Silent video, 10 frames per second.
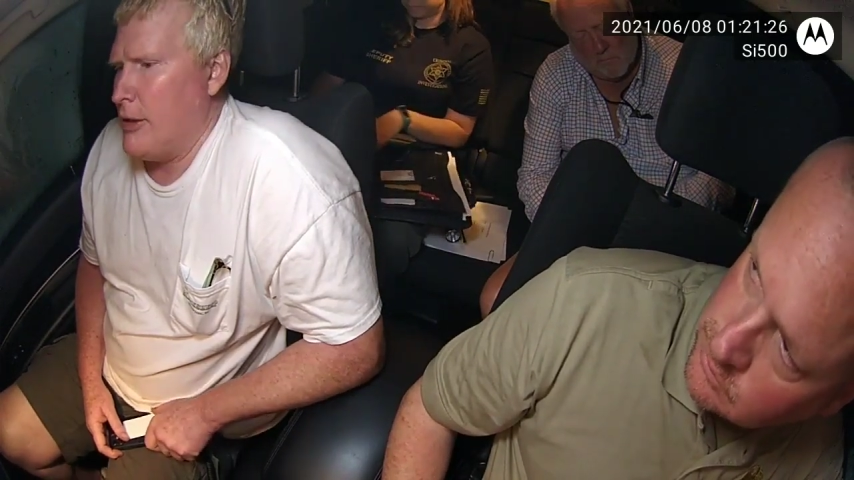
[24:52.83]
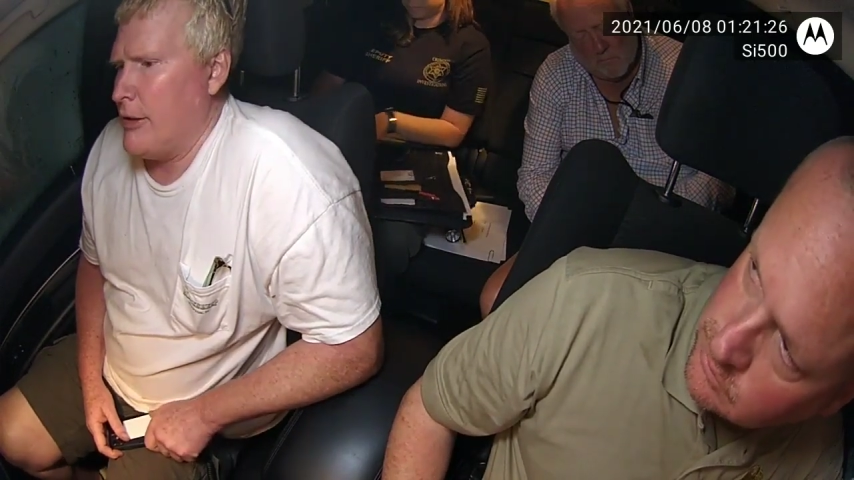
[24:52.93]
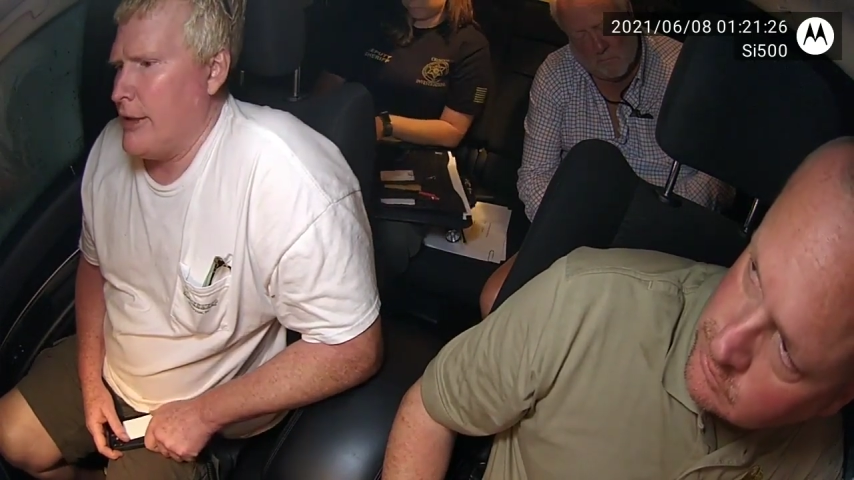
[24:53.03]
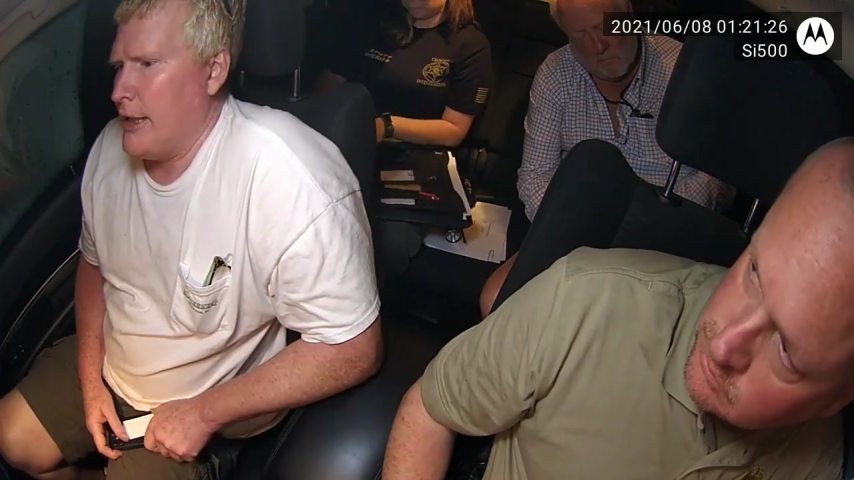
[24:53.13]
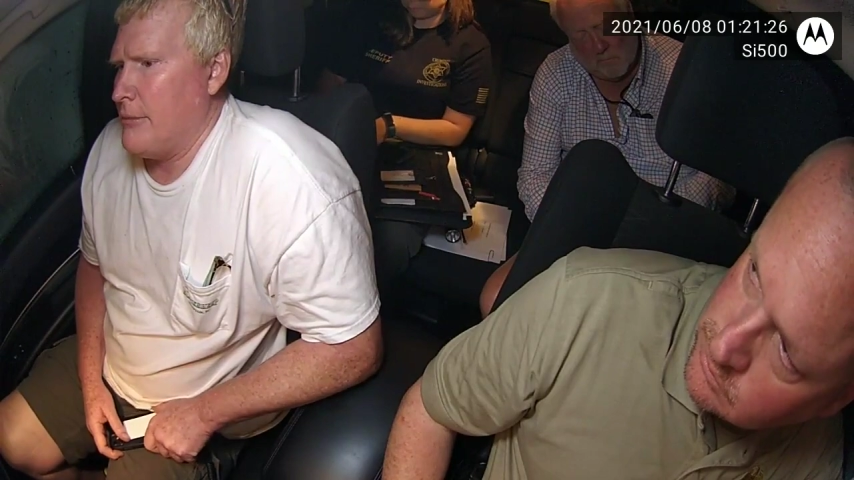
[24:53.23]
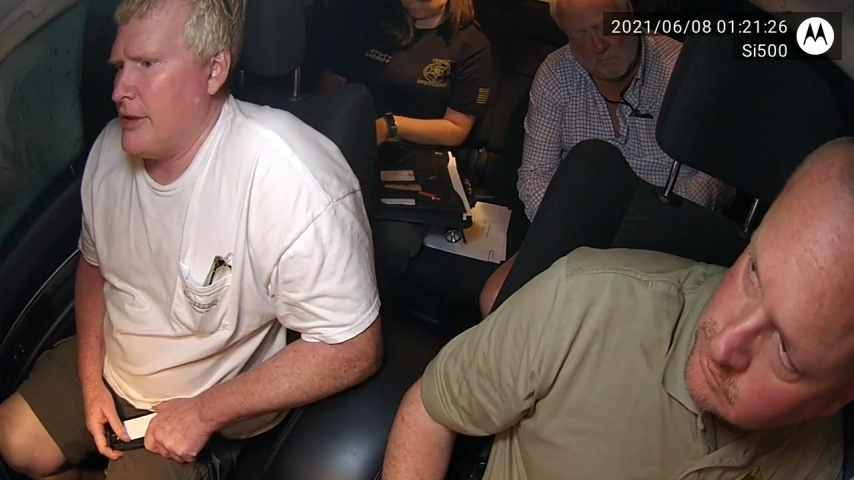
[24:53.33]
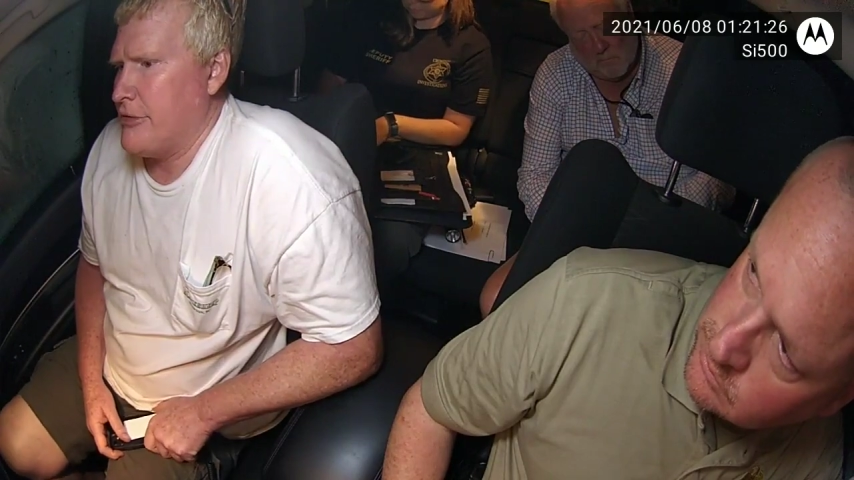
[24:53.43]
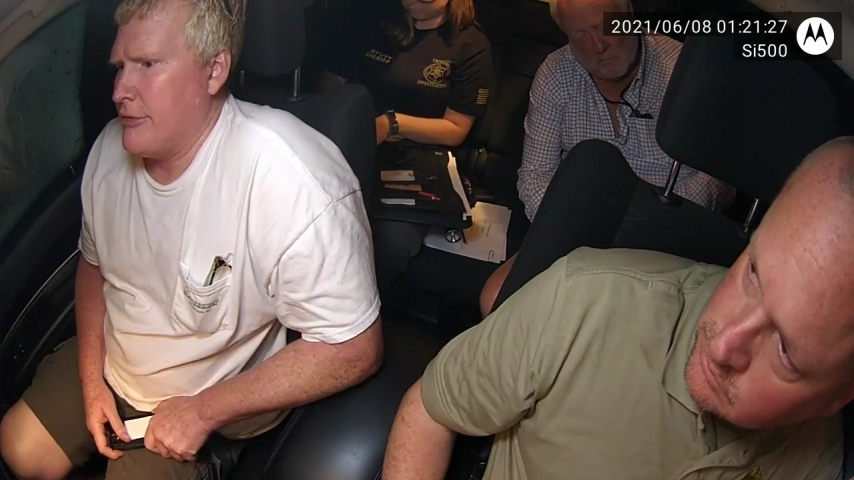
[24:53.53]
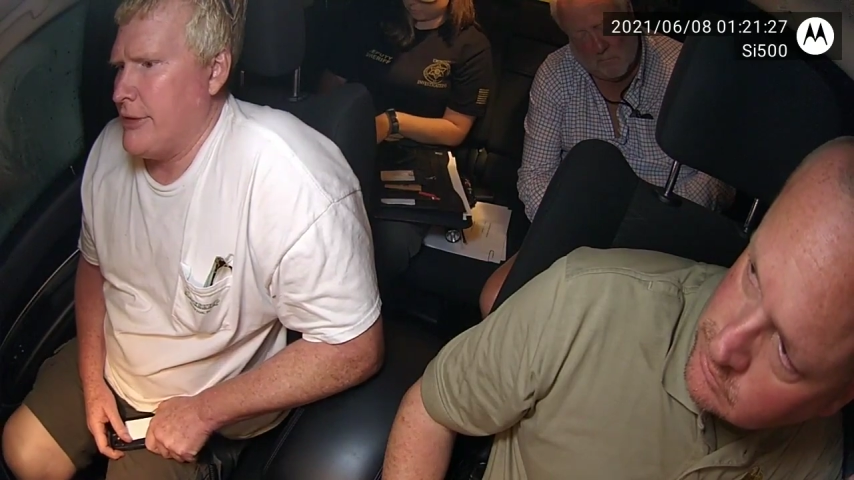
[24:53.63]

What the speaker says: Paul and I messed